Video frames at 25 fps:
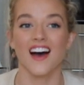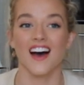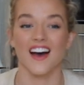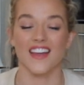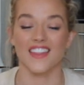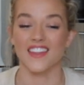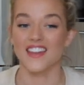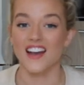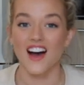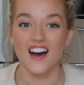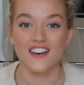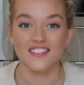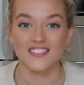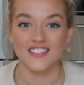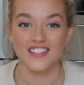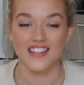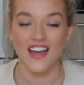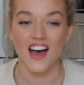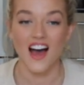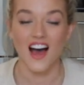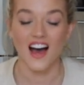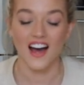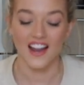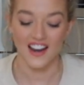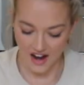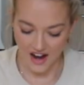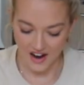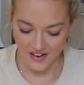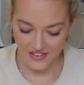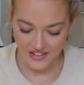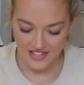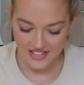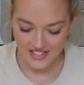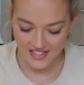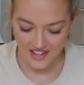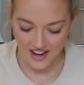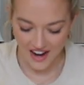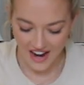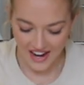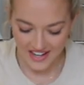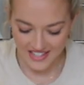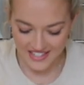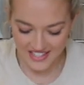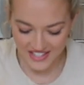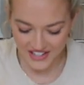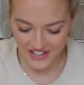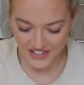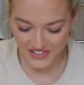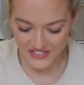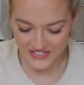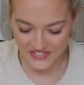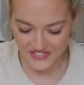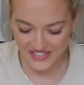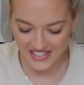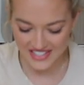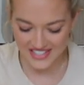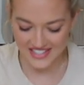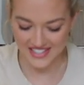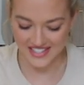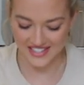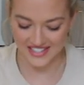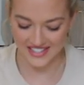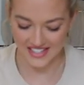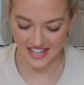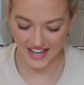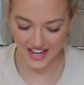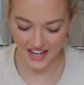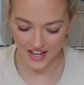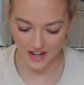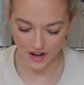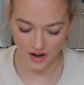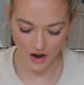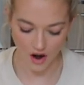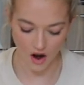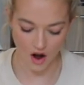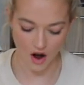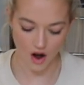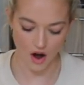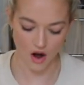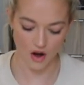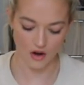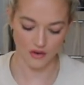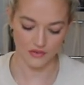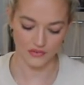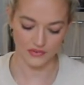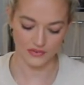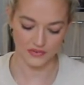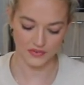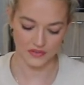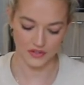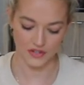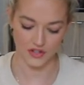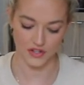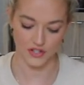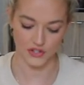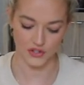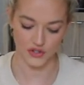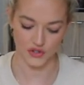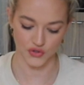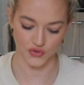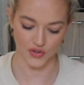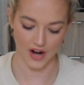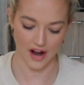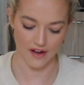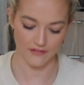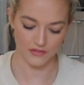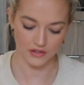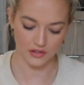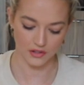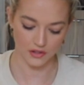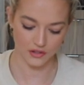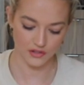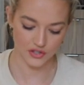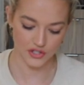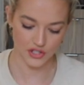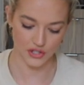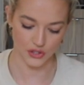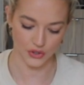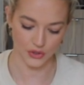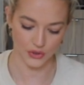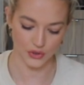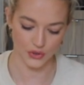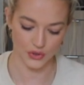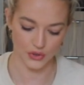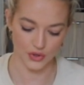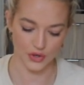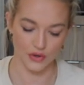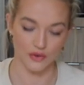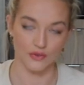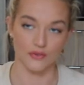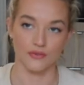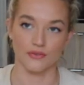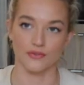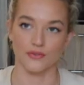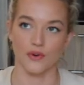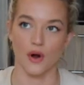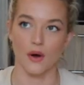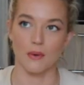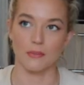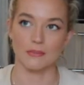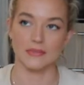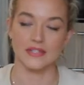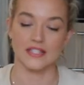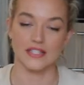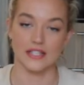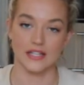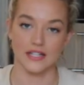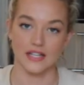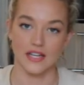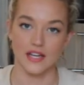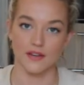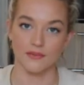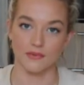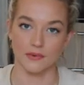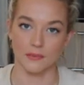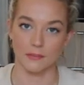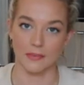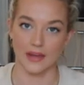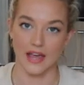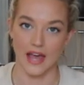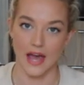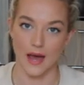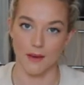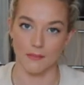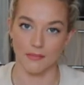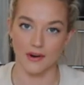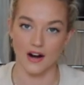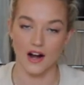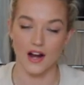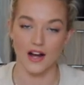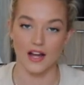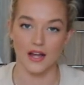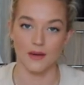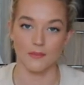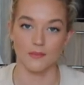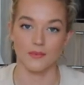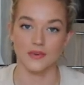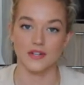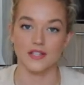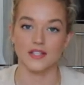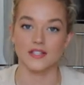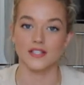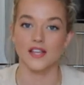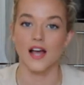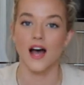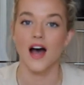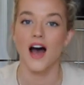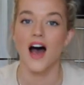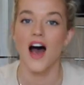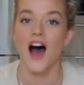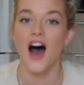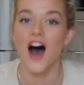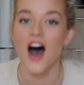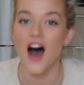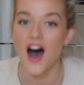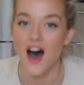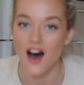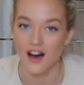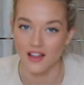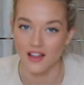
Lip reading: And then after that, I was kind of sick of the travel to and from Sydney from Canberra. It was a